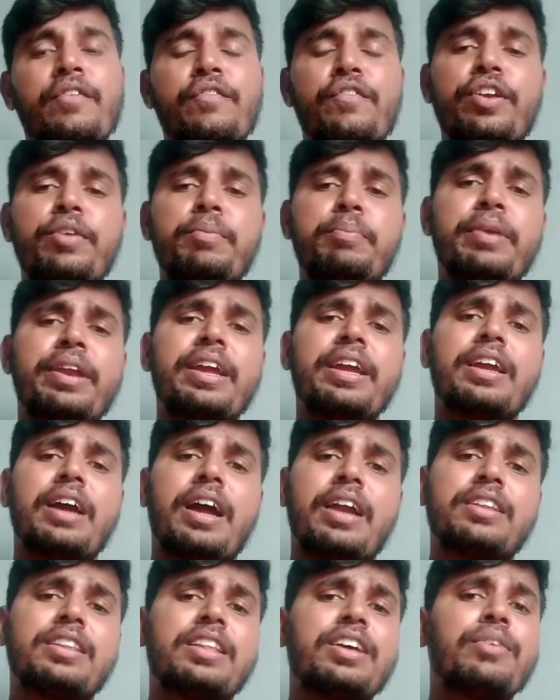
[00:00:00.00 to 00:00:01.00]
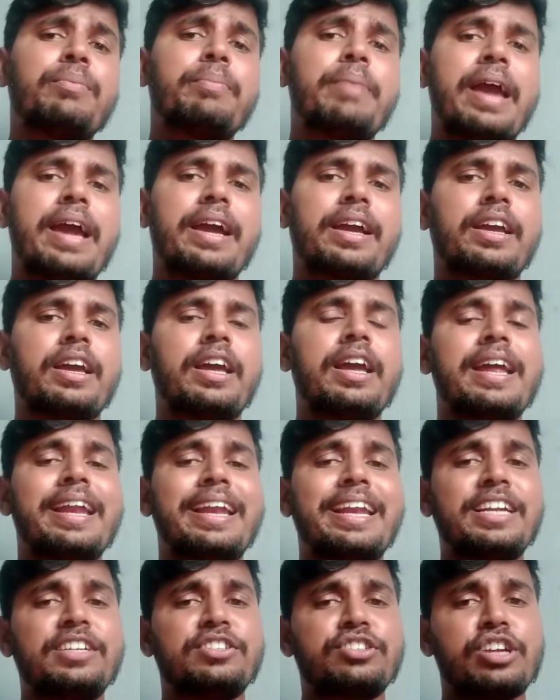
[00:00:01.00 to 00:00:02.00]
V brake at the back.
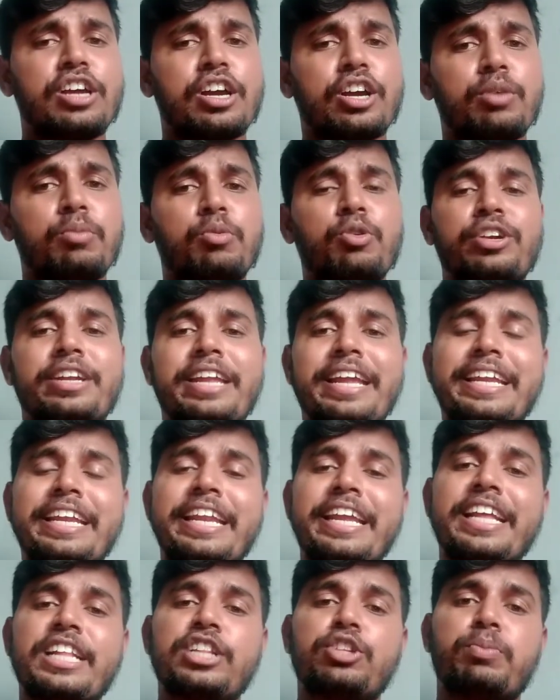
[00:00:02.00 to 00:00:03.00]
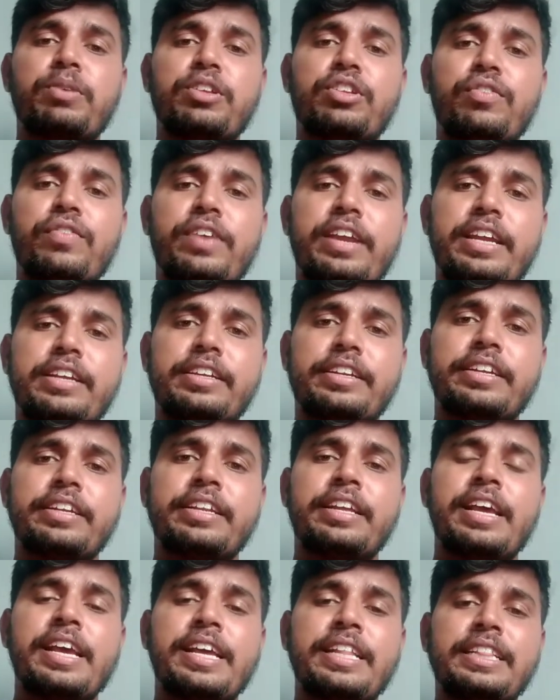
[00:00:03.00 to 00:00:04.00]
Let's talk about technical
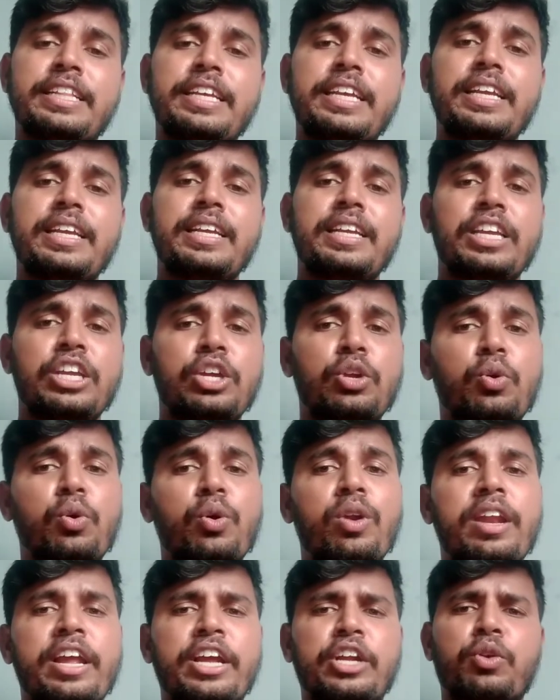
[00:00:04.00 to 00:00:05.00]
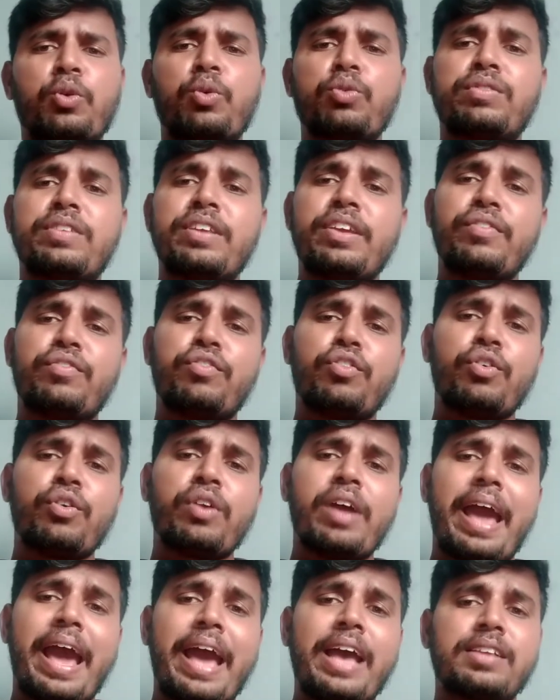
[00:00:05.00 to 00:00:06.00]
specification. The Hero Lectro
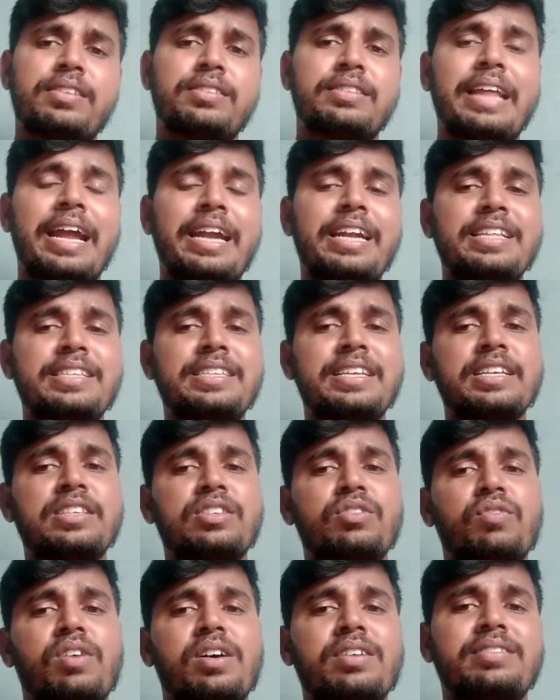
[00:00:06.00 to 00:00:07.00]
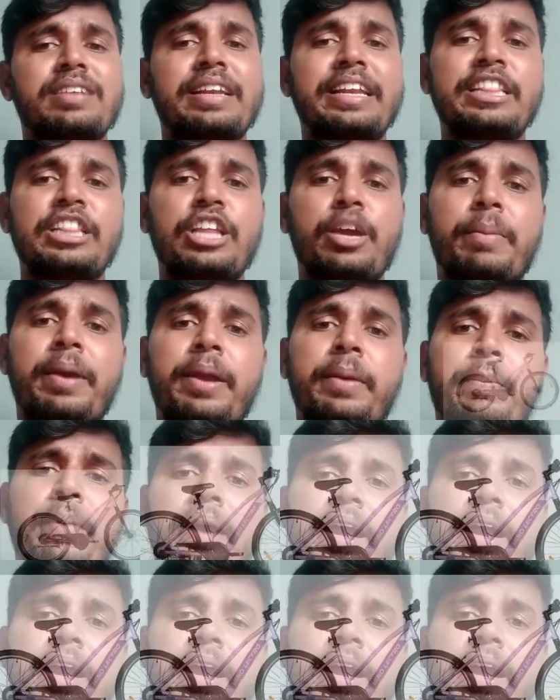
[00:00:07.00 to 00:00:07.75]
C4 has 36 watts lithium-ion